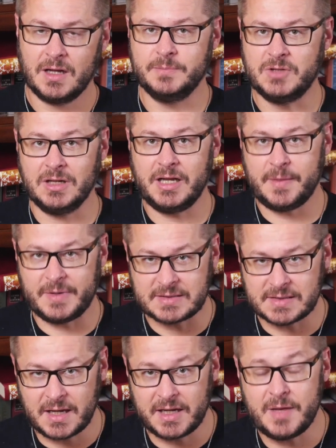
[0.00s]
Abdullah ibn
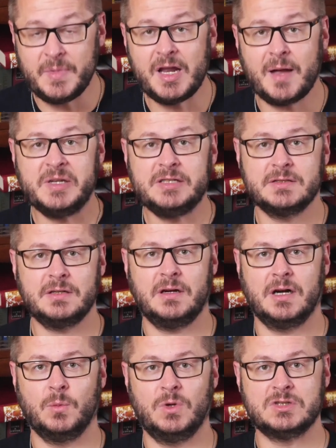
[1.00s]
Sa'd ibn Abi
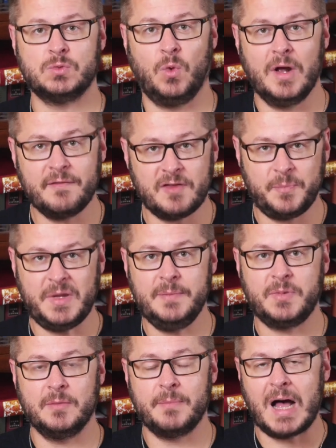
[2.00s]
Sarh was one of the
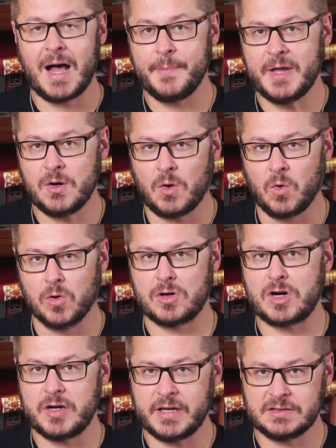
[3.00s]
people Muhammad
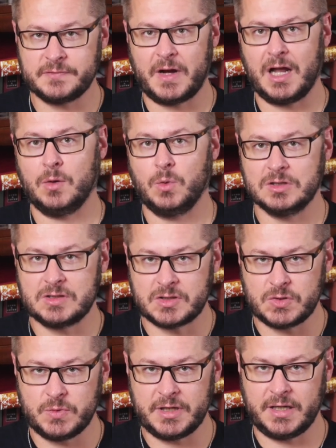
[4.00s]
ordered his followers
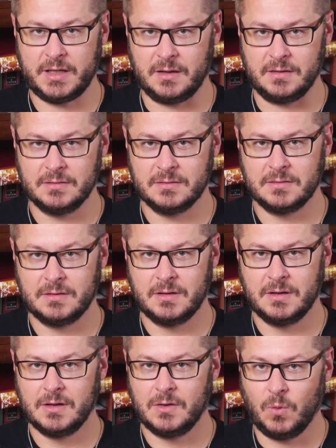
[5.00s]
to kill.
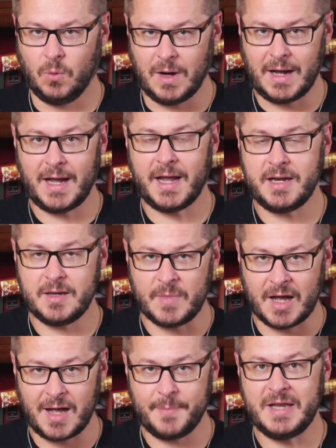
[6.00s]
Why did
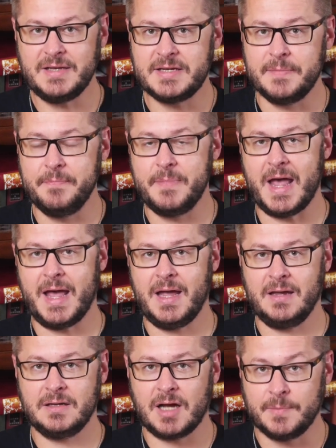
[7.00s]
Muhammad
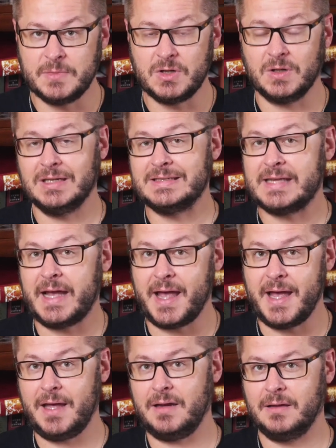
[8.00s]
demand Abdullah's
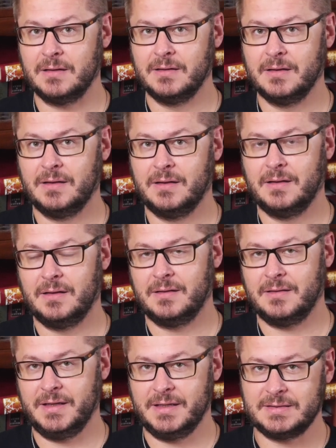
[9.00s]
head?
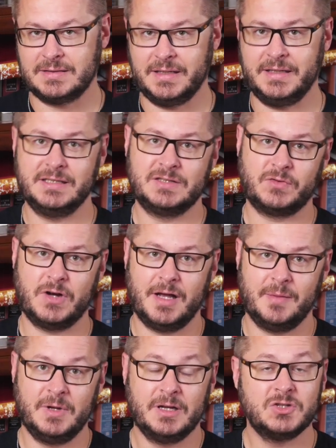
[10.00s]
This is
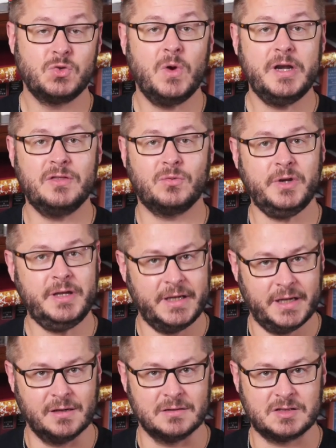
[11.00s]
from 23
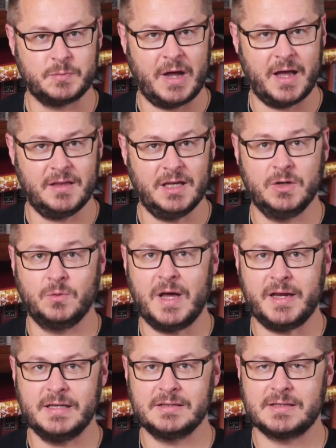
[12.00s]
Years by the
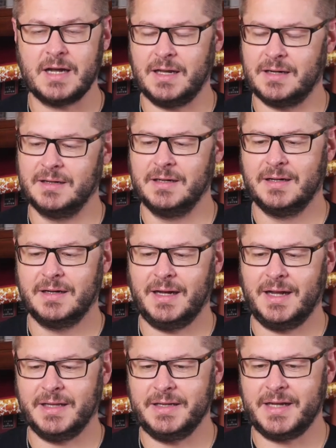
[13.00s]
Iranian scholar
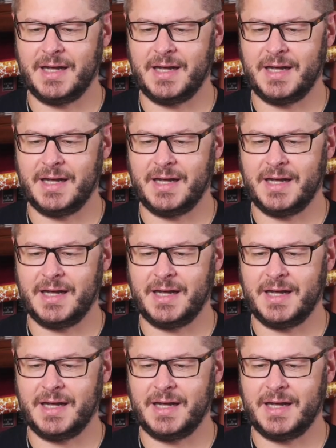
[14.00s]
Ali